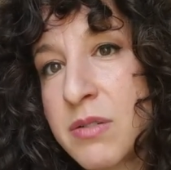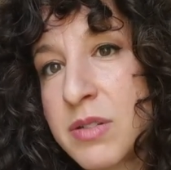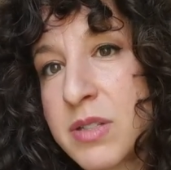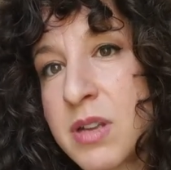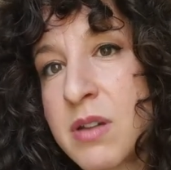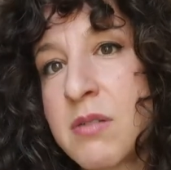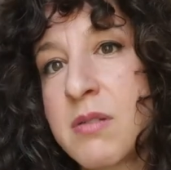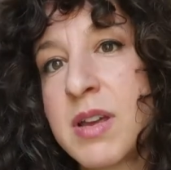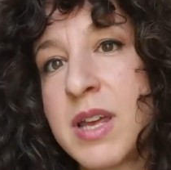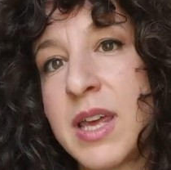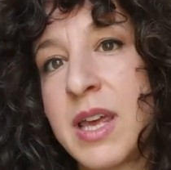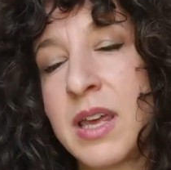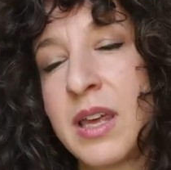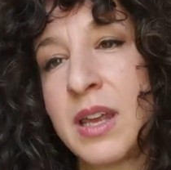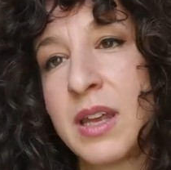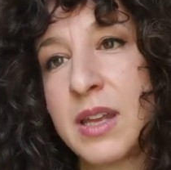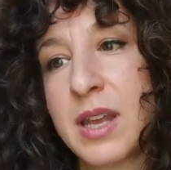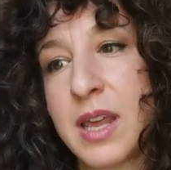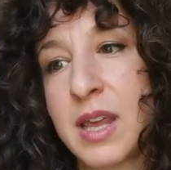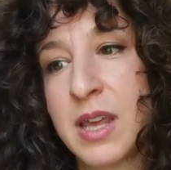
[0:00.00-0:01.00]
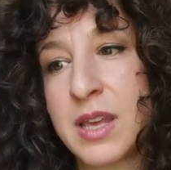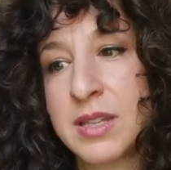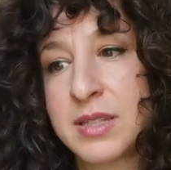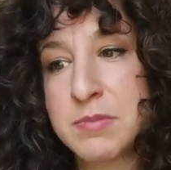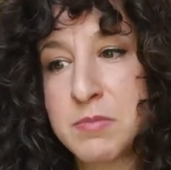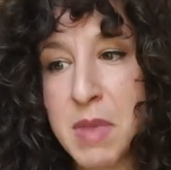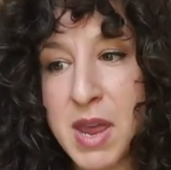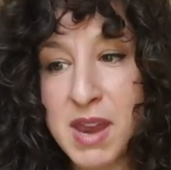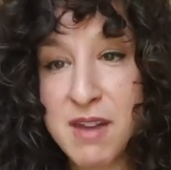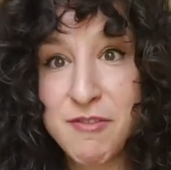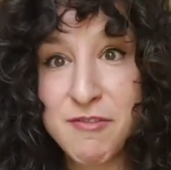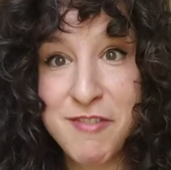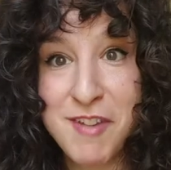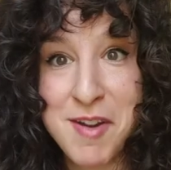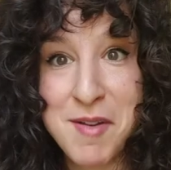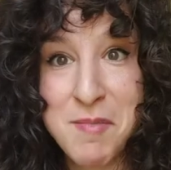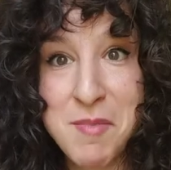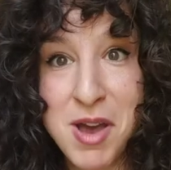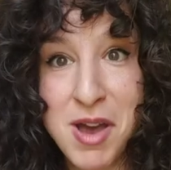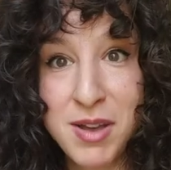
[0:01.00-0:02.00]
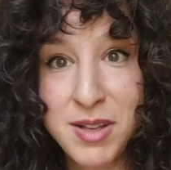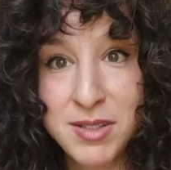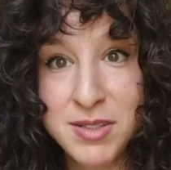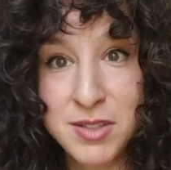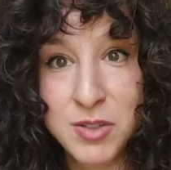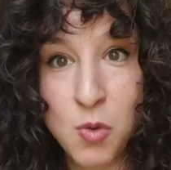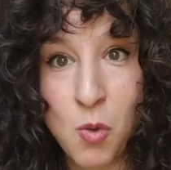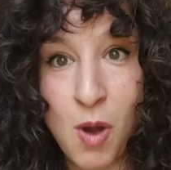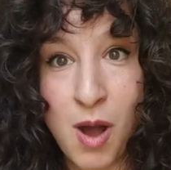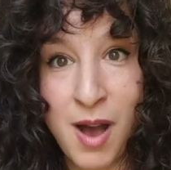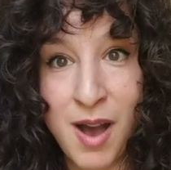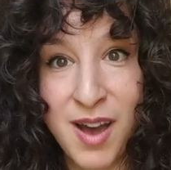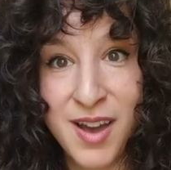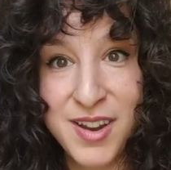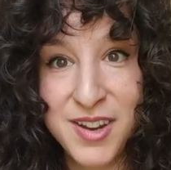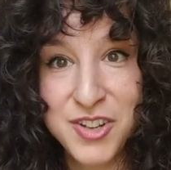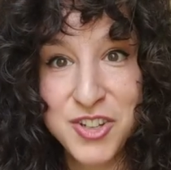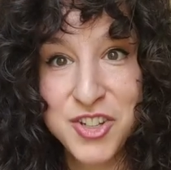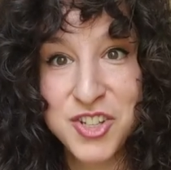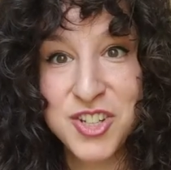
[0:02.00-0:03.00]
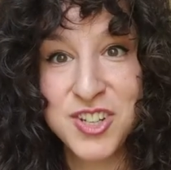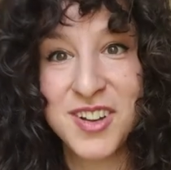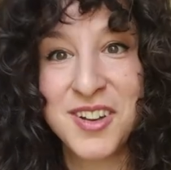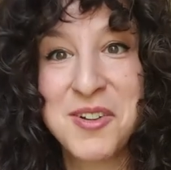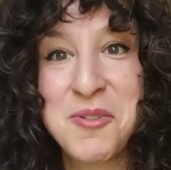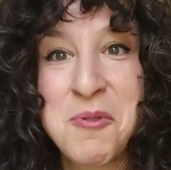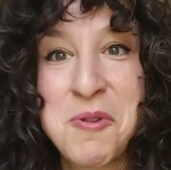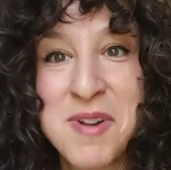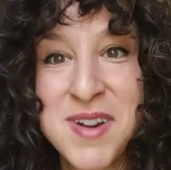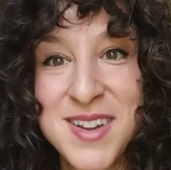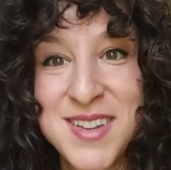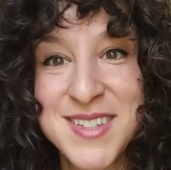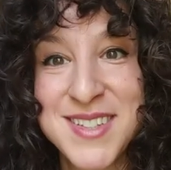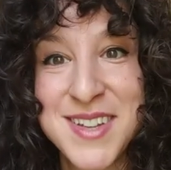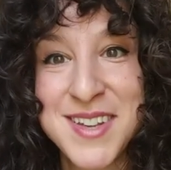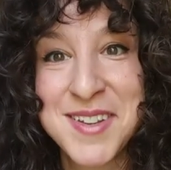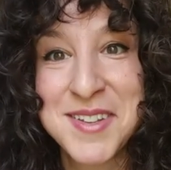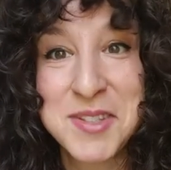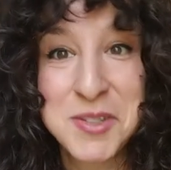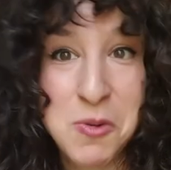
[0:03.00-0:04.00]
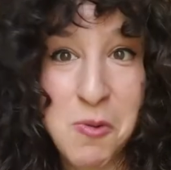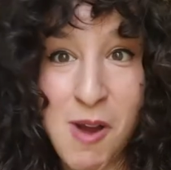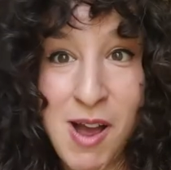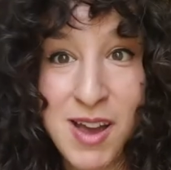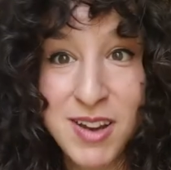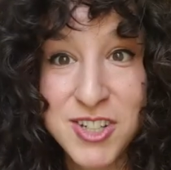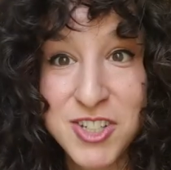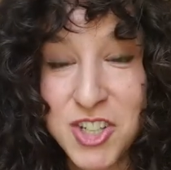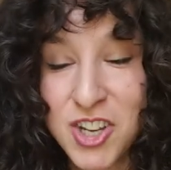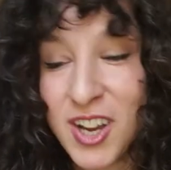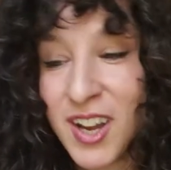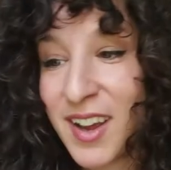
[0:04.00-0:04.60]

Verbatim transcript: So it is made from a squash. A gourd is a squash.